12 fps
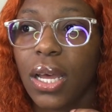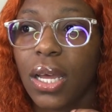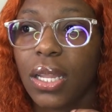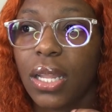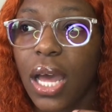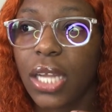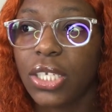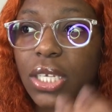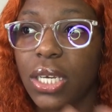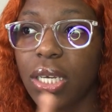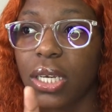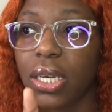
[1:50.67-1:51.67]

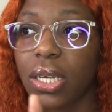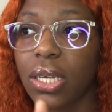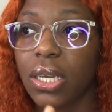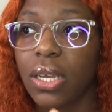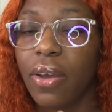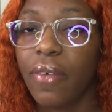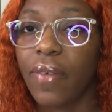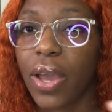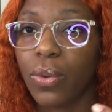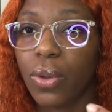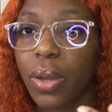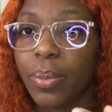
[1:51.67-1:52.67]
Logic,
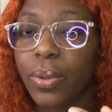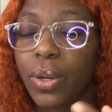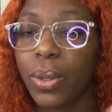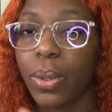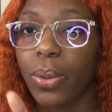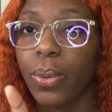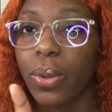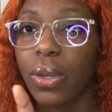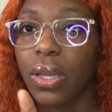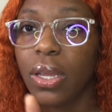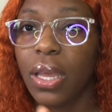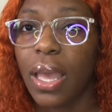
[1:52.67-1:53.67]
Final Cut Pro,
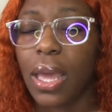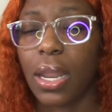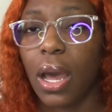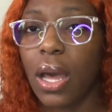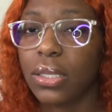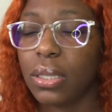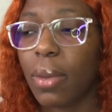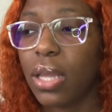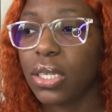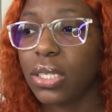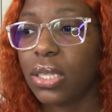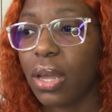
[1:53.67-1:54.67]
and some other
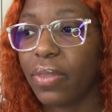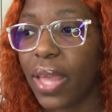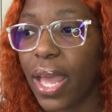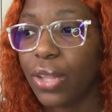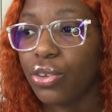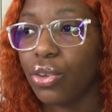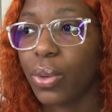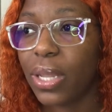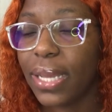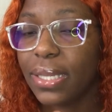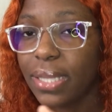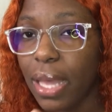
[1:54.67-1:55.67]
stuff that had to do with
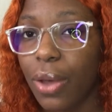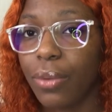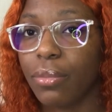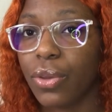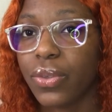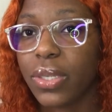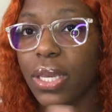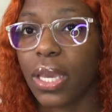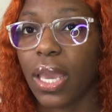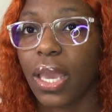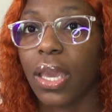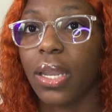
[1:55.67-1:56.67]
like sound, music,
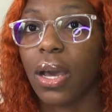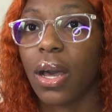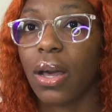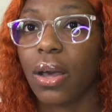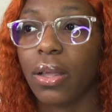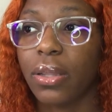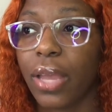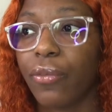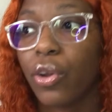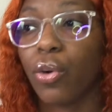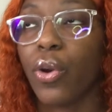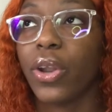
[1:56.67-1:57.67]
and like
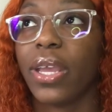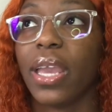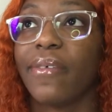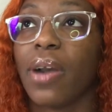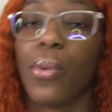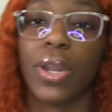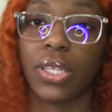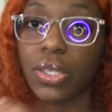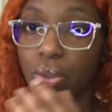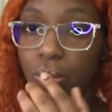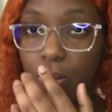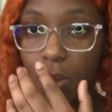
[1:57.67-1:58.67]
recording, if I wanted
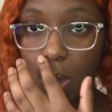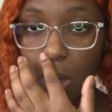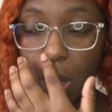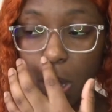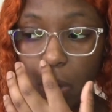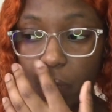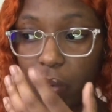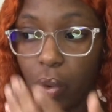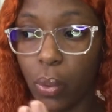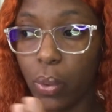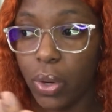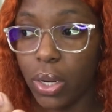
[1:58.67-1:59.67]
to
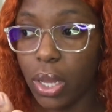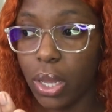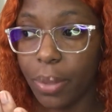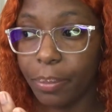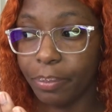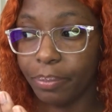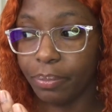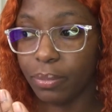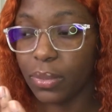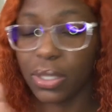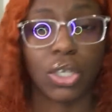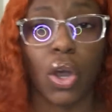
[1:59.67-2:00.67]
record
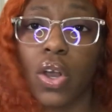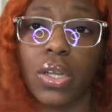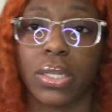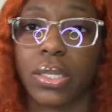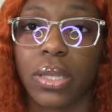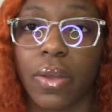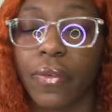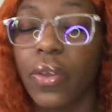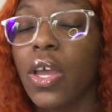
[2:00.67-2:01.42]
songs and stuff.